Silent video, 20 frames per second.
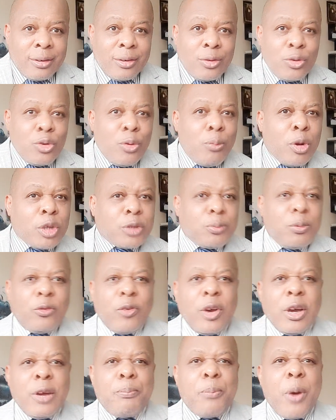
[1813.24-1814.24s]
you must be
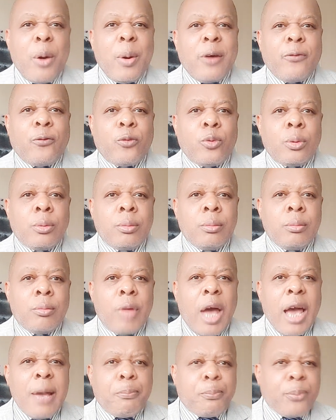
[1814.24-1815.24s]
very powerful.
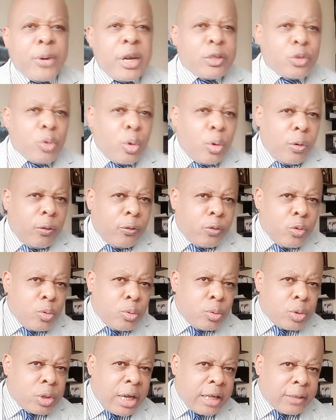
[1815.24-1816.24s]
I praise all of
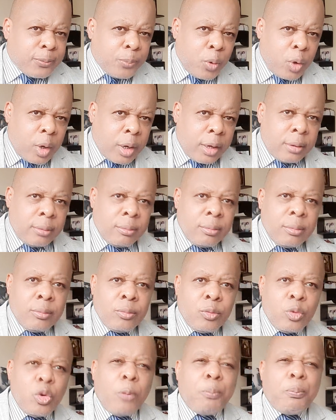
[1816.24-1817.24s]
you, diaspora.
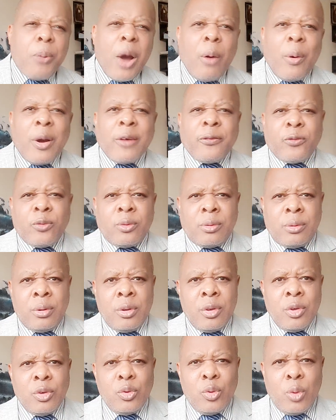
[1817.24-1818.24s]
You're powerful.
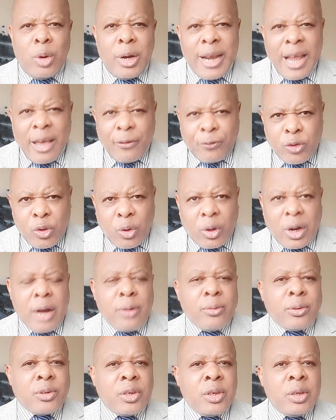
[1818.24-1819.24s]
You left your
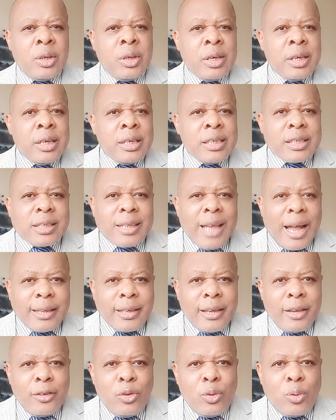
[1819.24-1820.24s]
country,
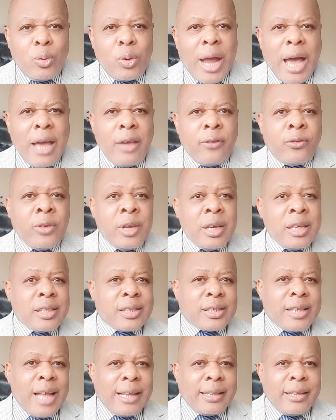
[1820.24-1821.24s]
start a new life,
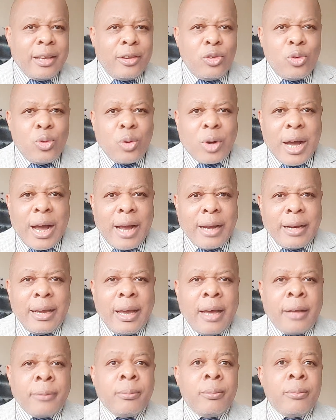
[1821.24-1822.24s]
start a new
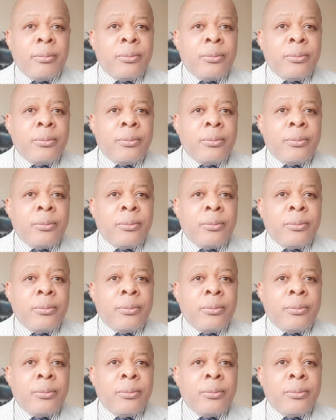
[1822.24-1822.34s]
career,